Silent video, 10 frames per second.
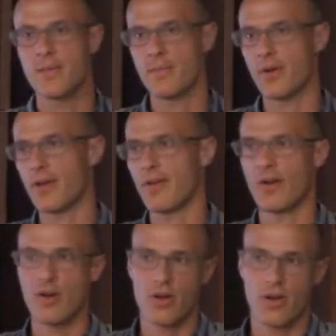but
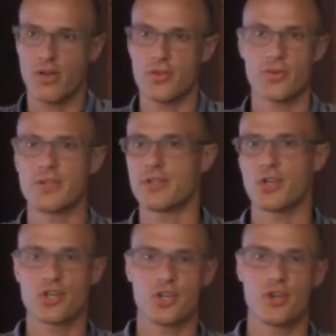all the
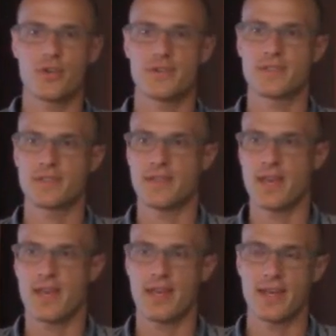research shows
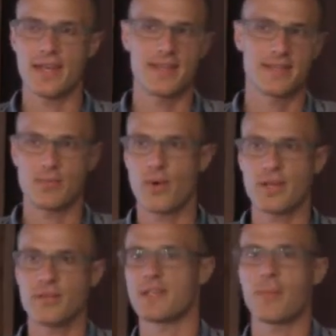that it's when
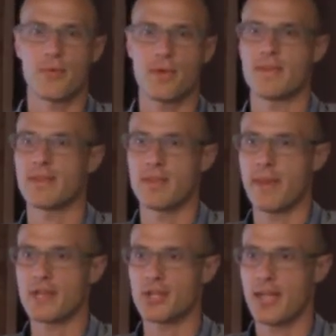you step away that the
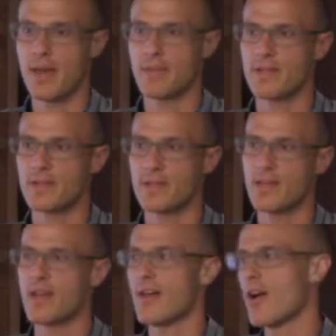magic happens.
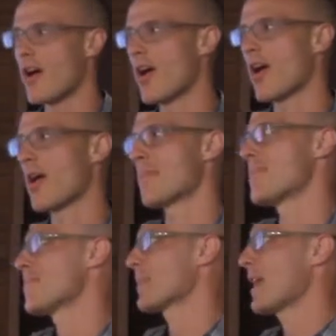
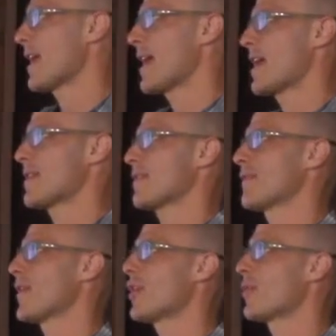And
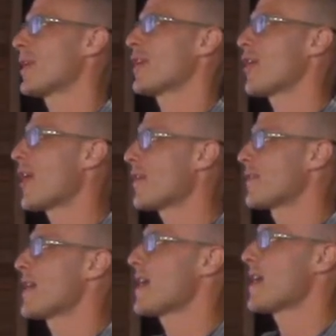following an
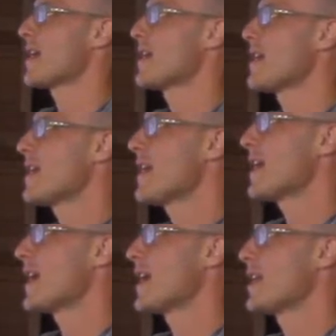off day
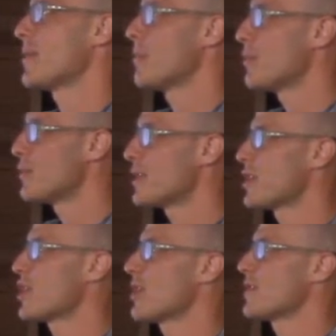in
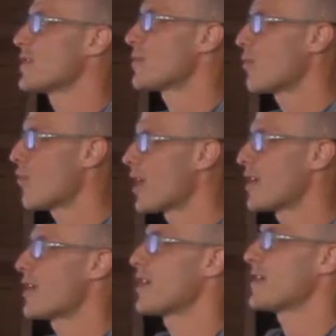musicians,
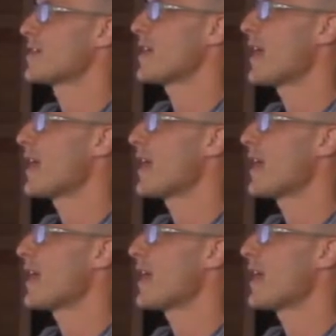writers,